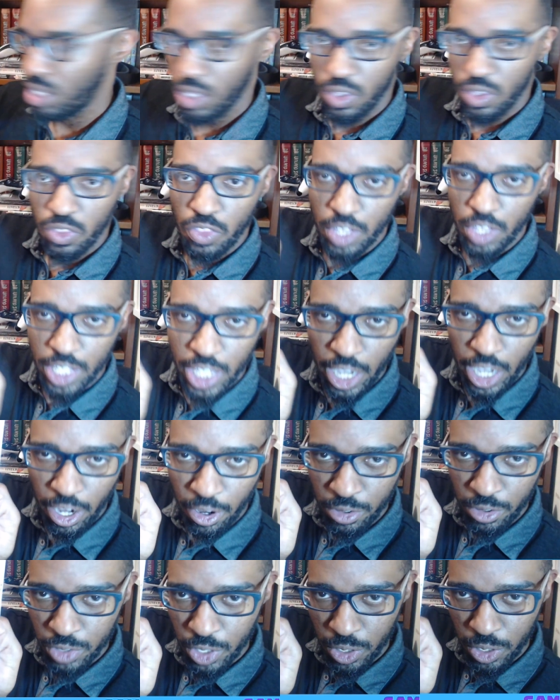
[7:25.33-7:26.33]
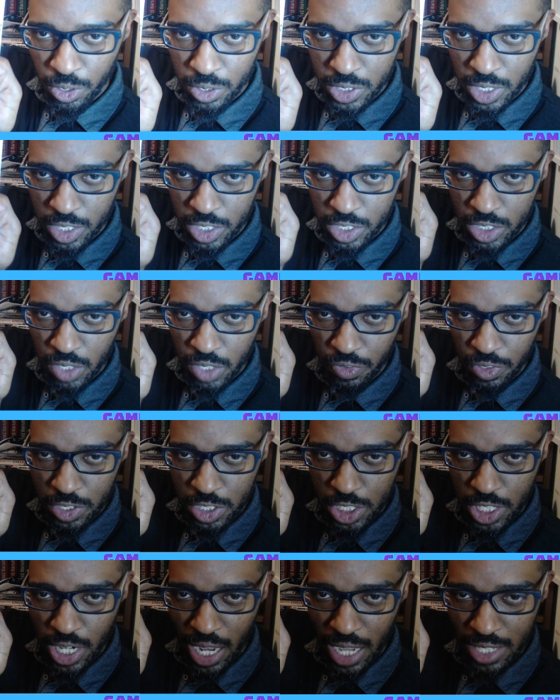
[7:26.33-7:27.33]
the characters and these different
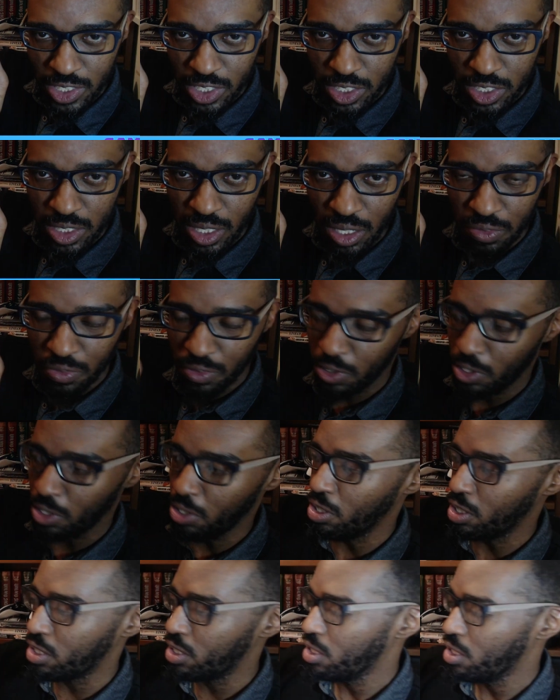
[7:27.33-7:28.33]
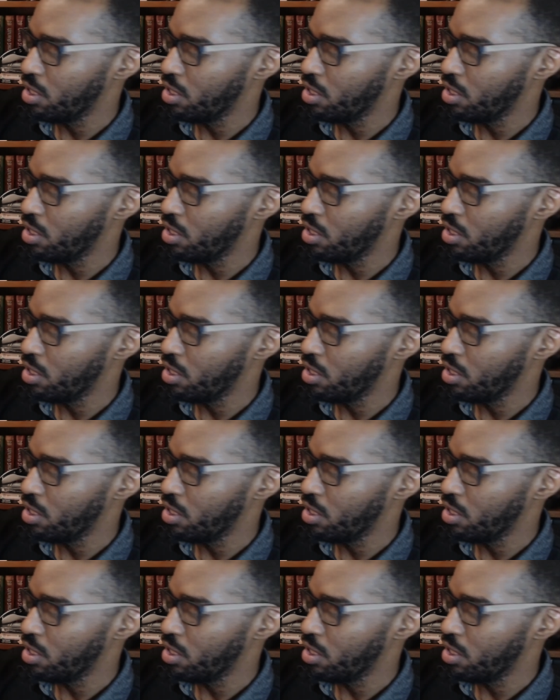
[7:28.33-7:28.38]
shots and stuff look.